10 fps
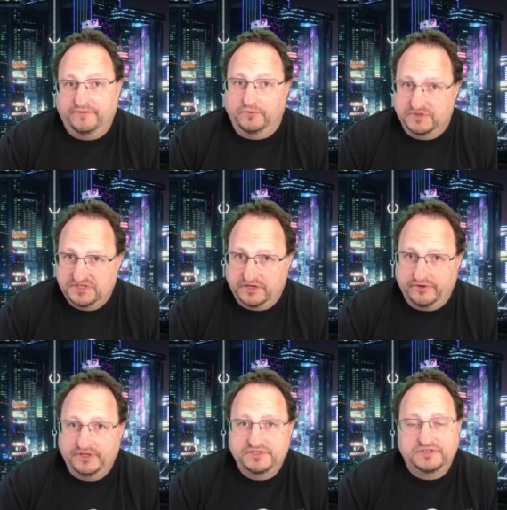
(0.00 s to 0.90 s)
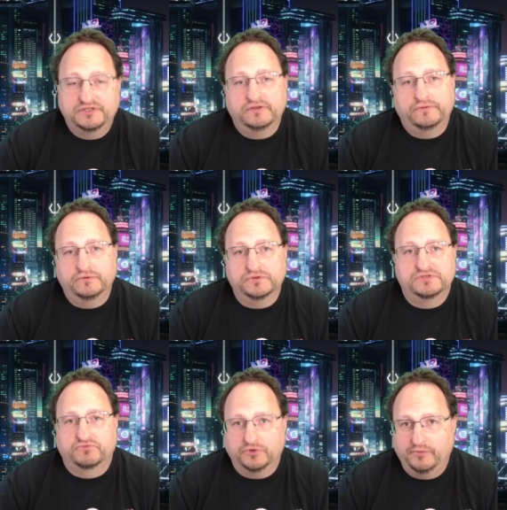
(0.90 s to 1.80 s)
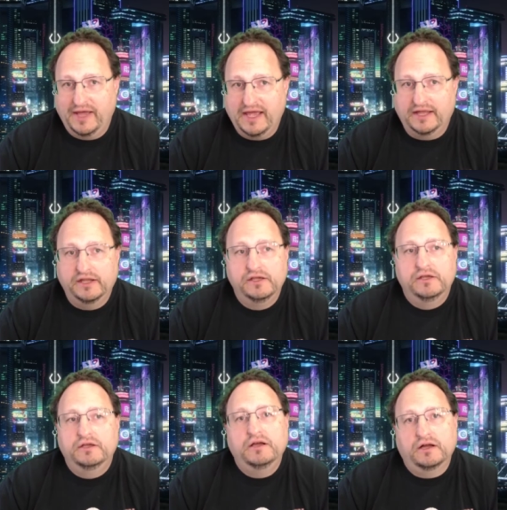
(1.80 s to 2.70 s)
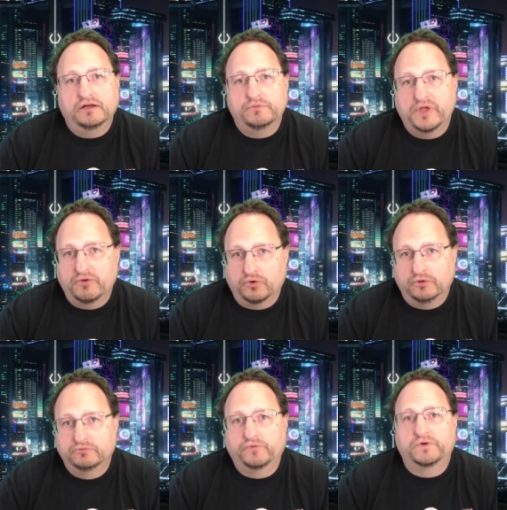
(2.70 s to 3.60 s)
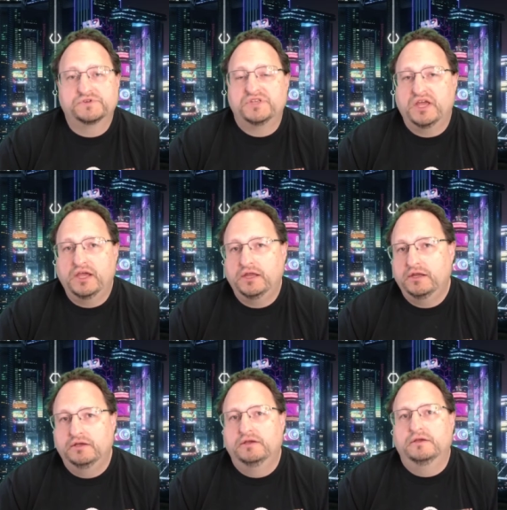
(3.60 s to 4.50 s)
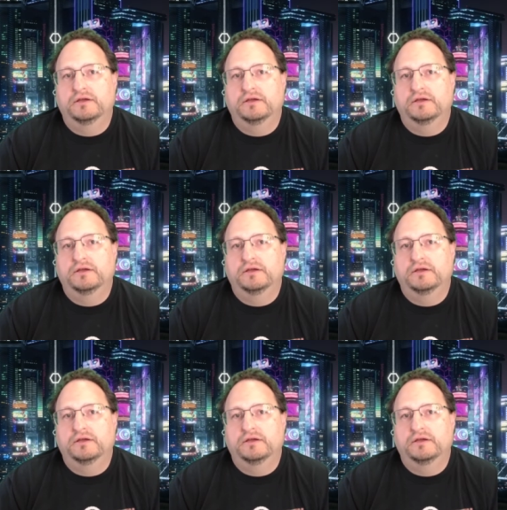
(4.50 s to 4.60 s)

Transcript: If it was serious, if it was real bad, uh, they rolled first aid,